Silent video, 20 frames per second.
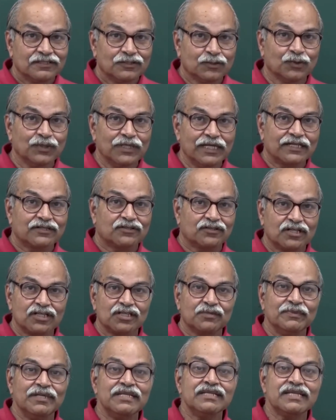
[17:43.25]
2
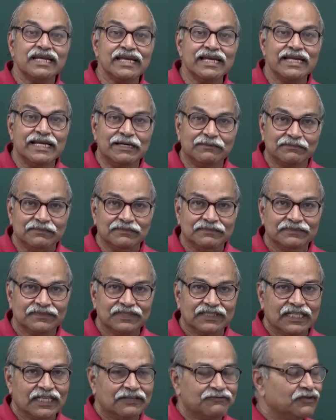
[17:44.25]
electrons means helium.
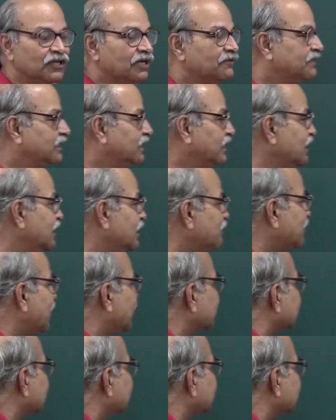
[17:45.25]
If you have helium